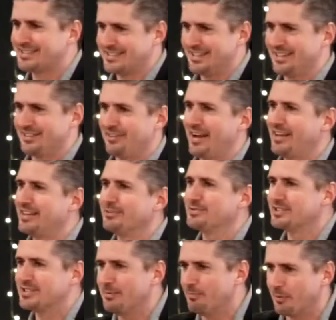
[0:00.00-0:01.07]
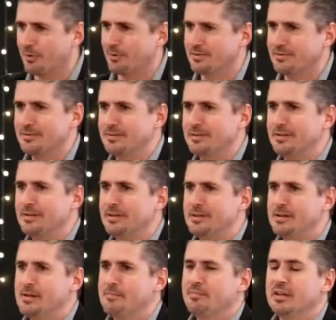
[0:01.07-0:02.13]
thing, right? It was simple.
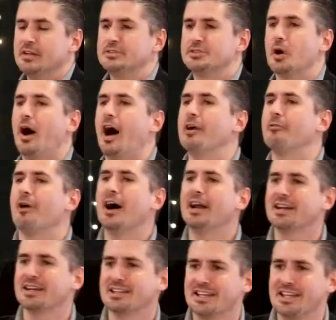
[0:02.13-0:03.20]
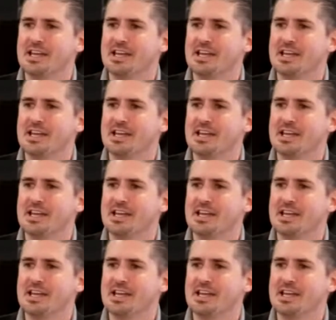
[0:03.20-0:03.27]
So ironically,